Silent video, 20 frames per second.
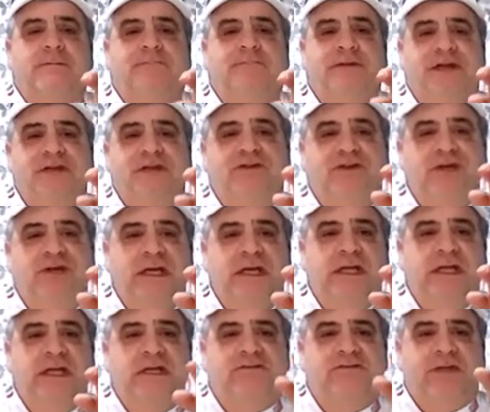
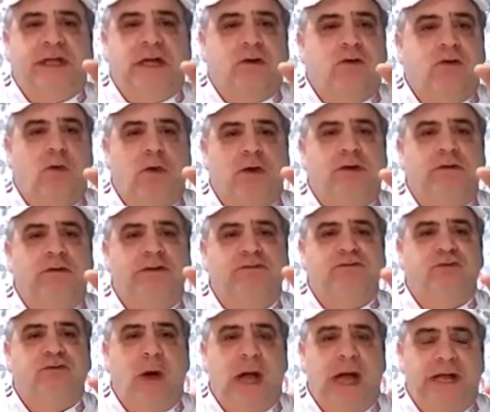Fettuccine is like a 1/4
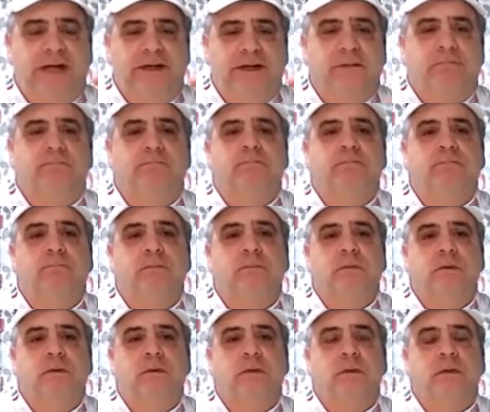inch wide.
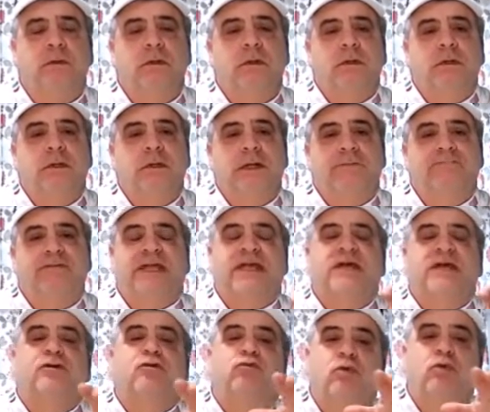If you
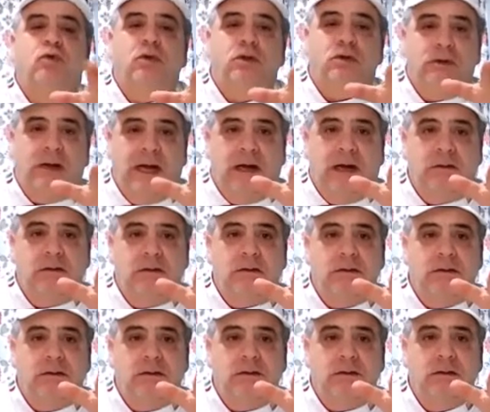get a ruler out,
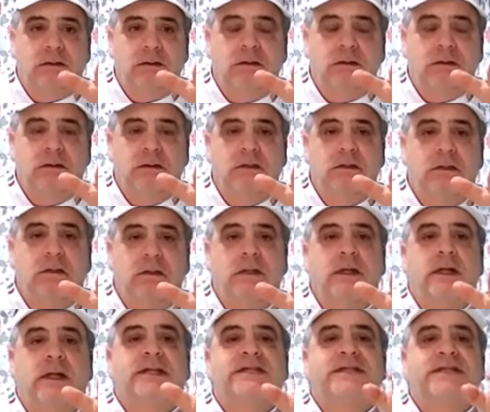
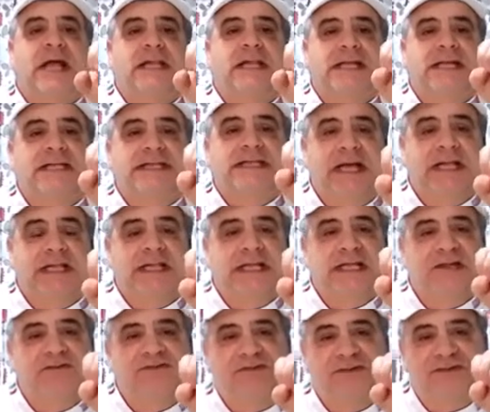tagliatelle
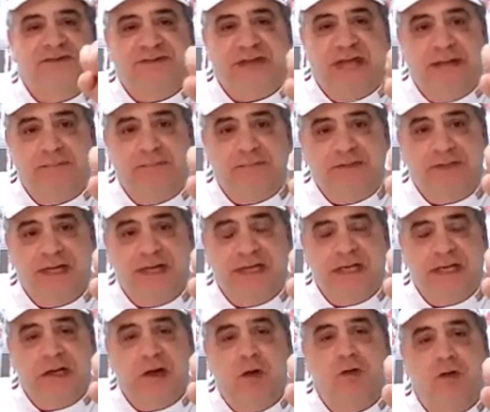is the same
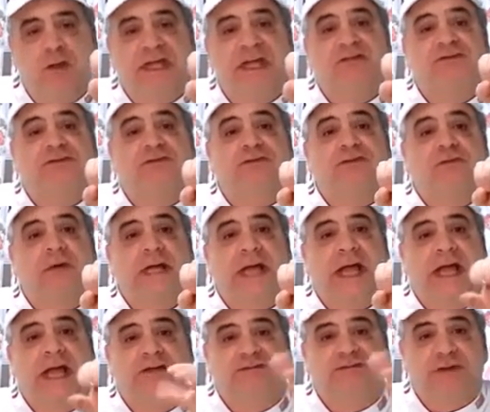thing, only it's
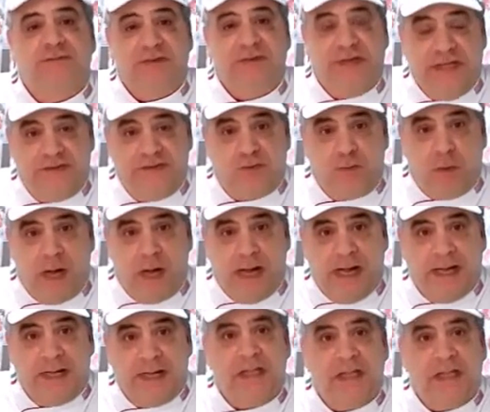3/8 of an inch wide.